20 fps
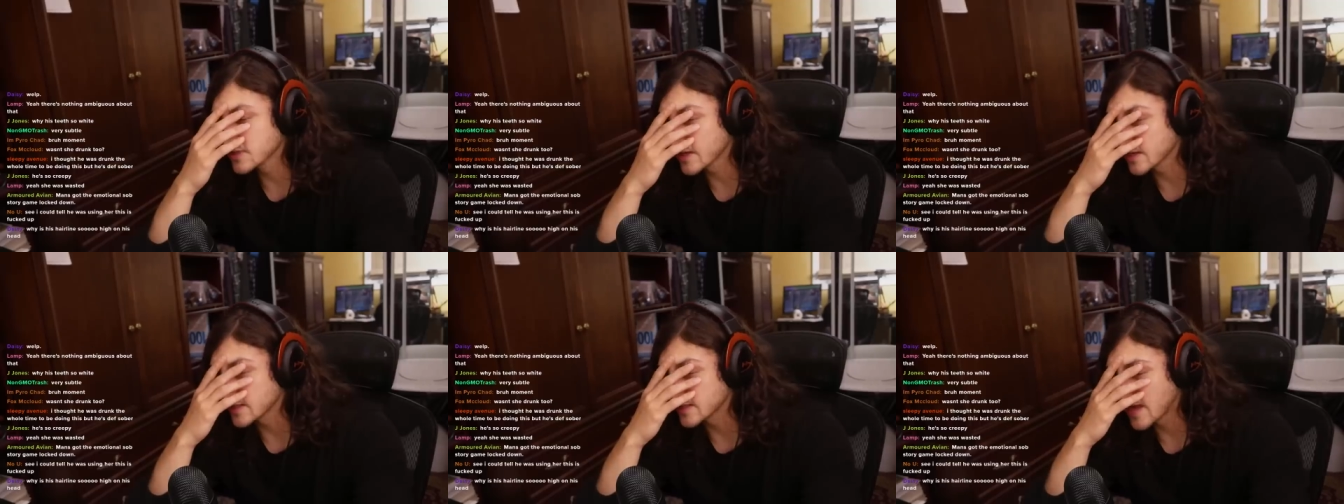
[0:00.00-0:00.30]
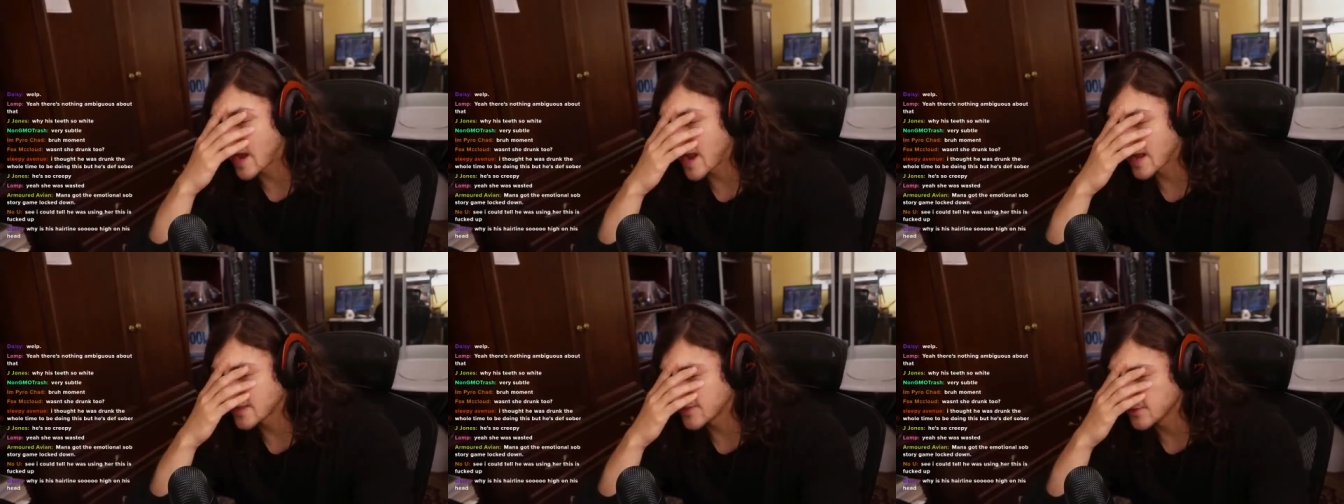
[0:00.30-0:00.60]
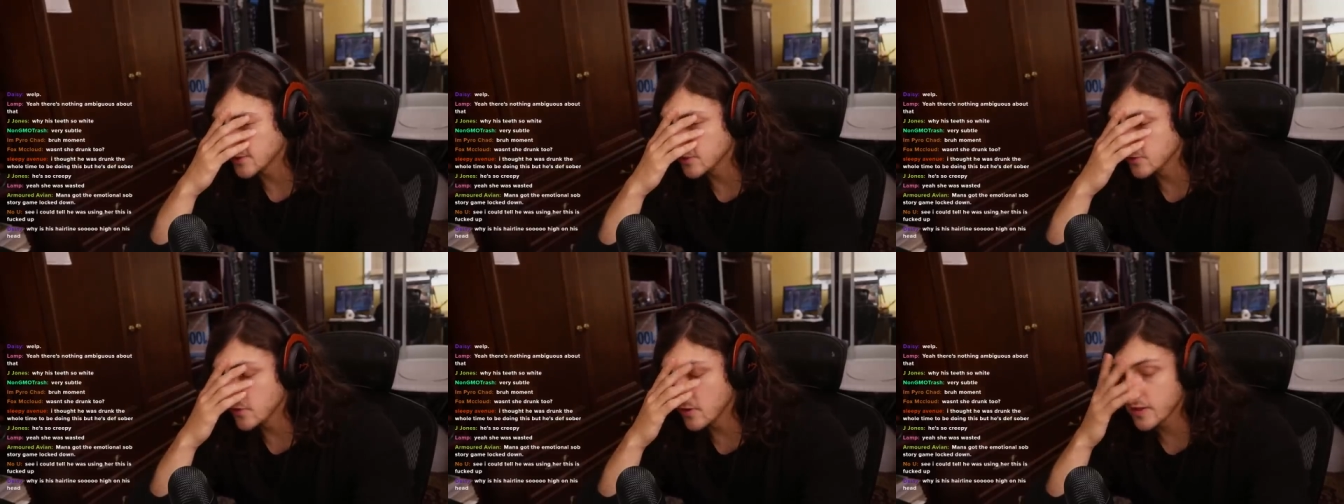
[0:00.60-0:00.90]
a
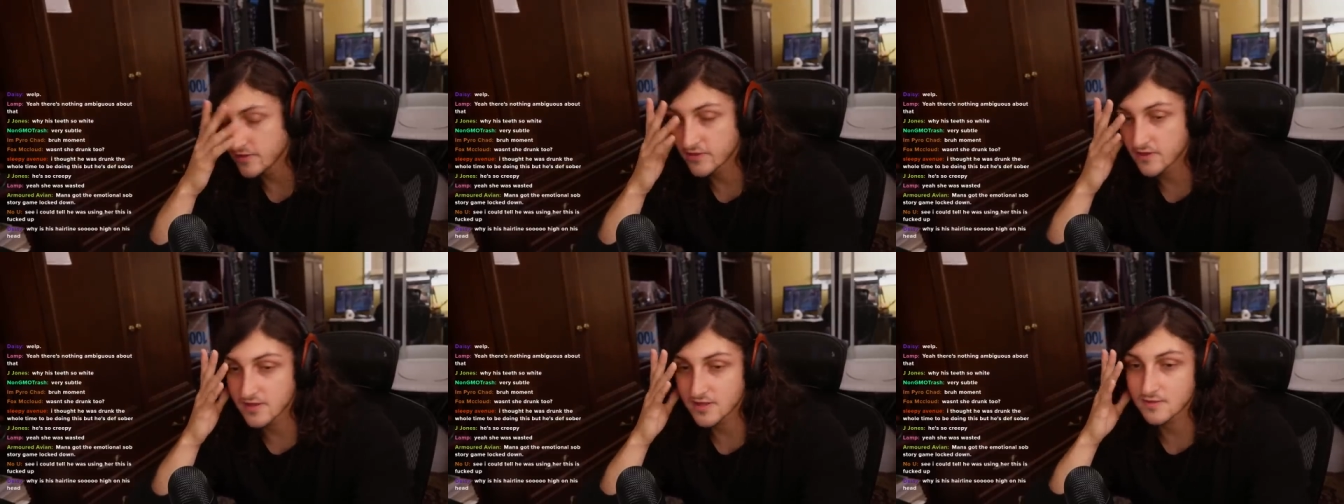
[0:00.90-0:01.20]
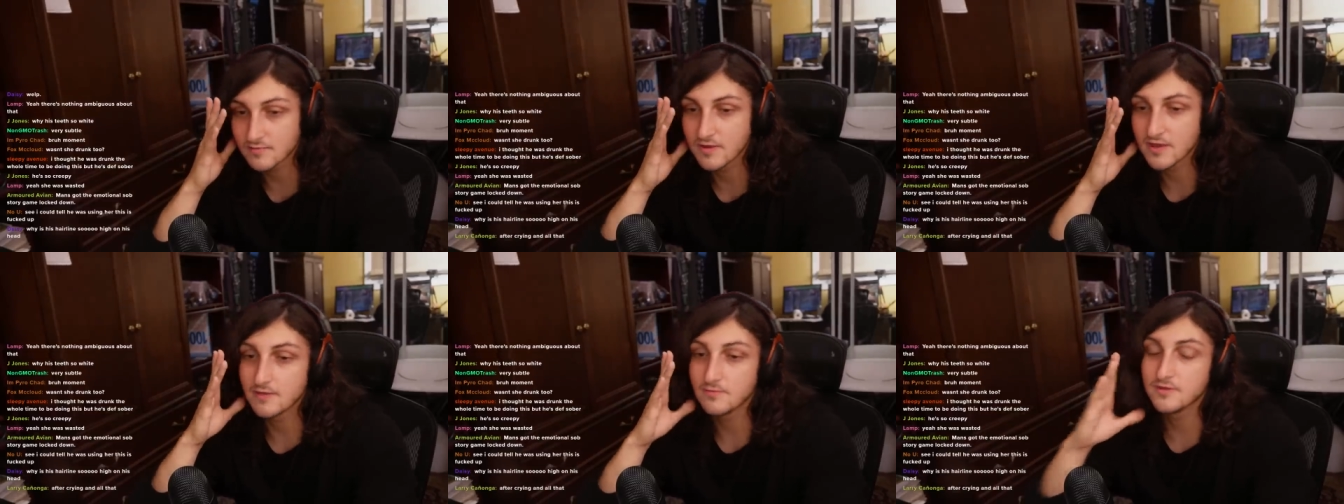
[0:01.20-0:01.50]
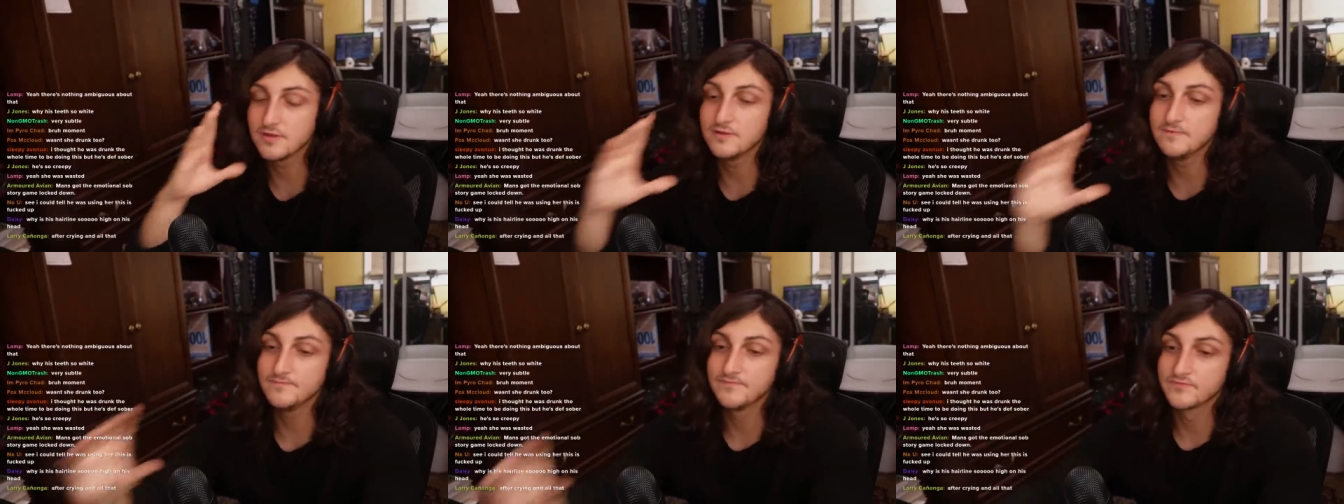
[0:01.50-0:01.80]
tattoo, I think,
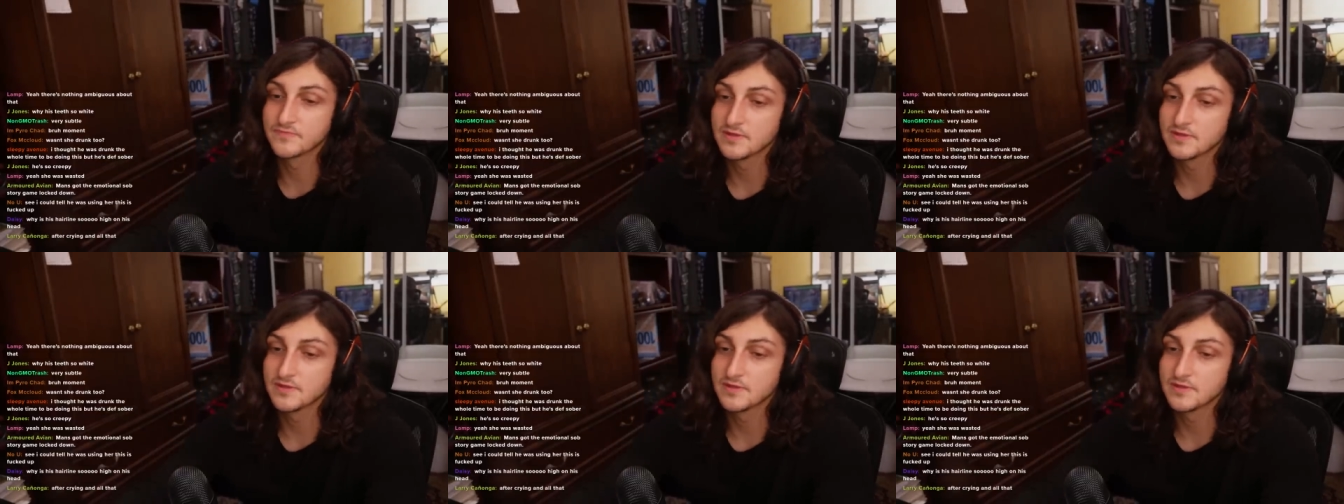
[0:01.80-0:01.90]
maybe.